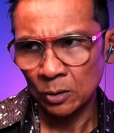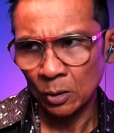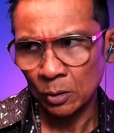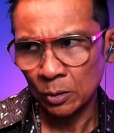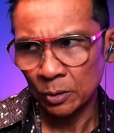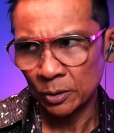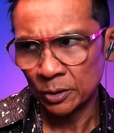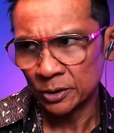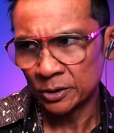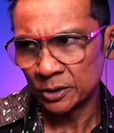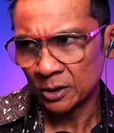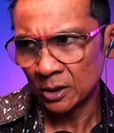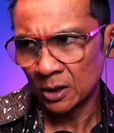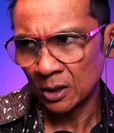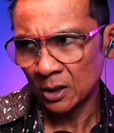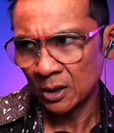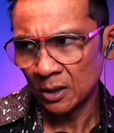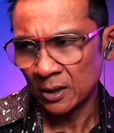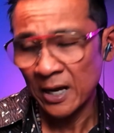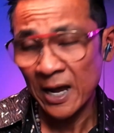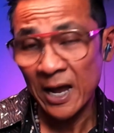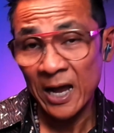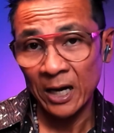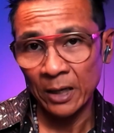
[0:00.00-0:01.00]
towards
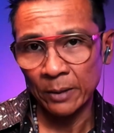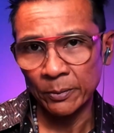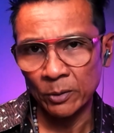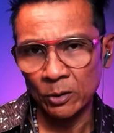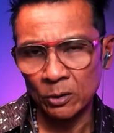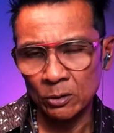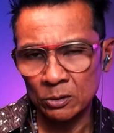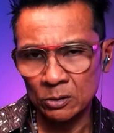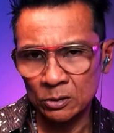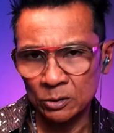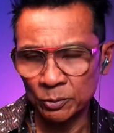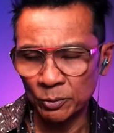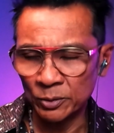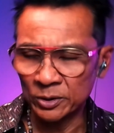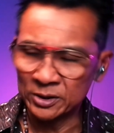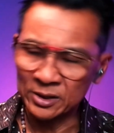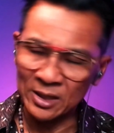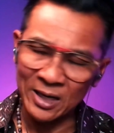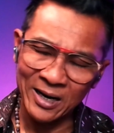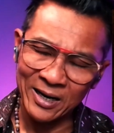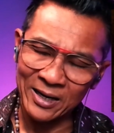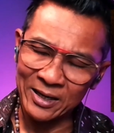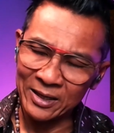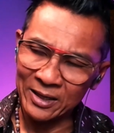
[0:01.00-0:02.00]
animals,
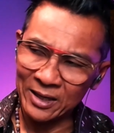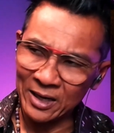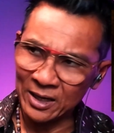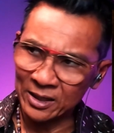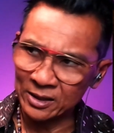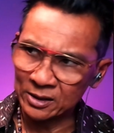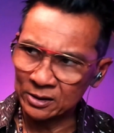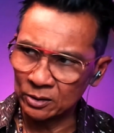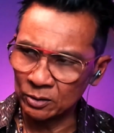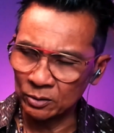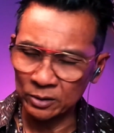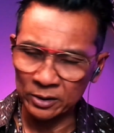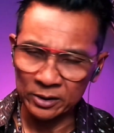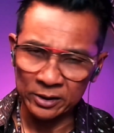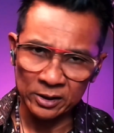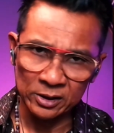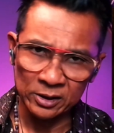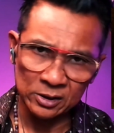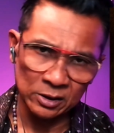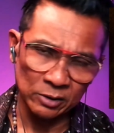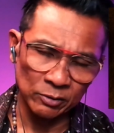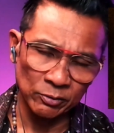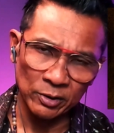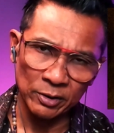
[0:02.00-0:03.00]
which I totally
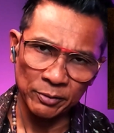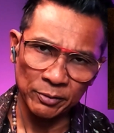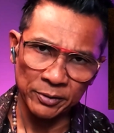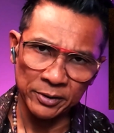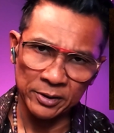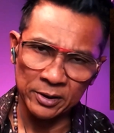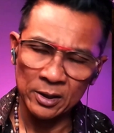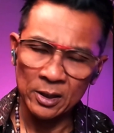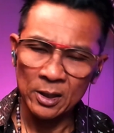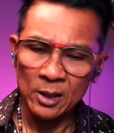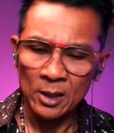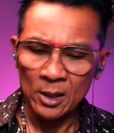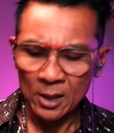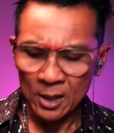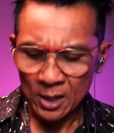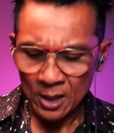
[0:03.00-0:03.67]
disagree with.